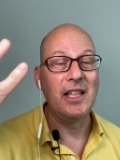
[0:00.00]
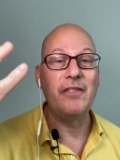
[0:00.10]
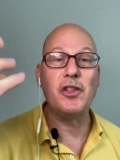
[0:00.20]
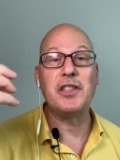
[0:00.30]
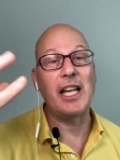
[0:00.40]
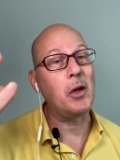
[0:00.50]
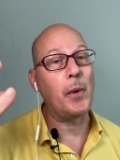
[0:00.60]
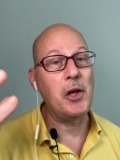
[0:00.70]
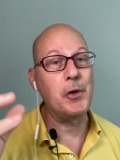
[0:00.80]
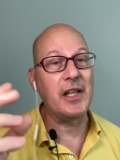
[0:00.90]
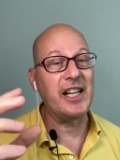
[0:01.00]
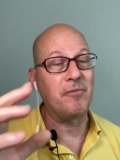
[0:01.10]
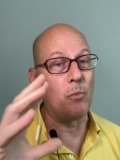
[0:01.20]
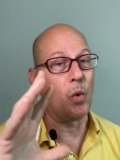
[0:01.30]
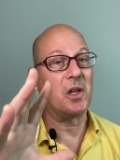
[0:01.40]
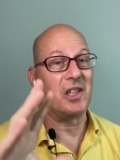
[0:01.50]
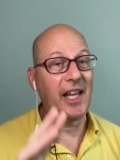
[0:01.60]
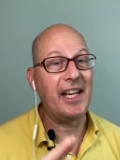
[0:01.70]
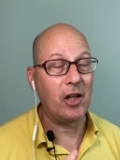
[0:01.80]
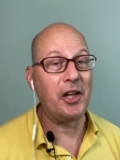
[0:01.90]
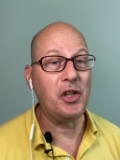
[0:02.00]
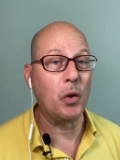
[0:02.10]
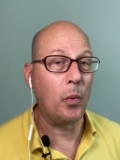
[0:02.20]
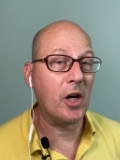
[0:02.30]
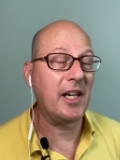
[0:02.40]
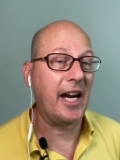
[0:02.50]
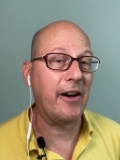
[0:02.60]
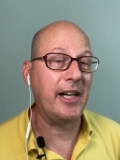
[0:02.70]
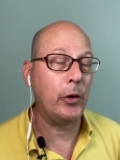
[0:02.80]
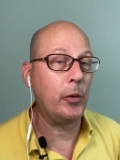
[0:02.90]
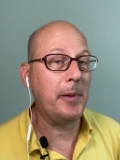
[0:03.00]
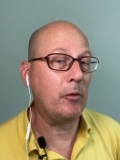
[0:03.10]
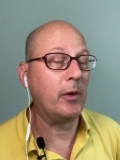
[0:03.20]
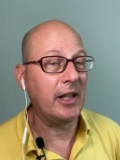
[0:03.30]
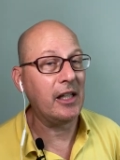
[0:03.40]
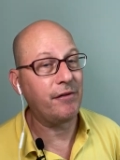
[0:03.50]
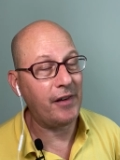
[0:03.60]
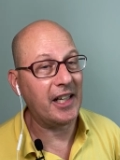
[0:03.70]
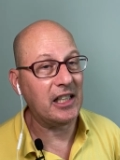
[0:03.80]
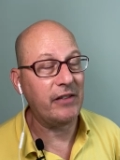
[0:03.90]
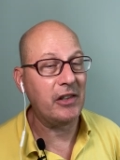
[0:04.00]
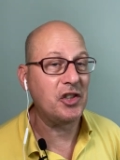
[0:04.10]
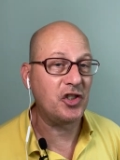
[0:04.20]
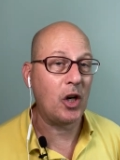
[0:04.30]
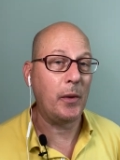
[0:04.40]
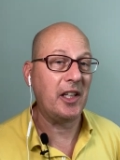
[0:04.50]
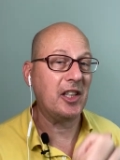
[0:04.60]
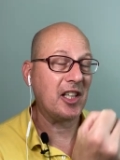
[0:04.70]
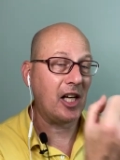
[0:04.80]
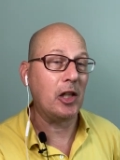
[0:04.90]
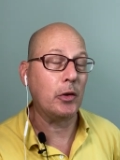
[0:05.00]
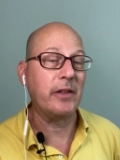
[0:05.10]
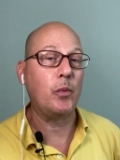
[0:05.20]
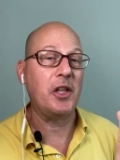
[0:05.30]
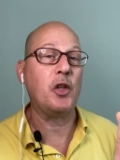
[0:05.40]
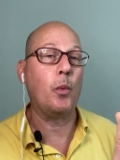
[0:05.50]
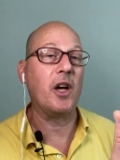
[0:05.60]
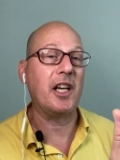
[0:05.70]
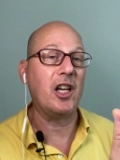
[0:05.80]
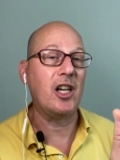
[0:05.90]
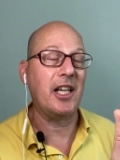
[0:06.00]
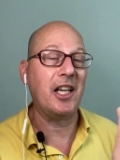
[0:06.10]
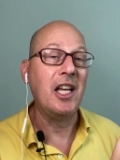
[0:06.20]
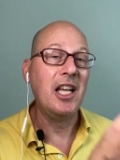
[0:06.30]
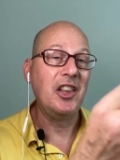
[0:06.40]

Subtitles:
If there's any way you can have more light on your work area, it would be really effective in showing the color of what you're working on,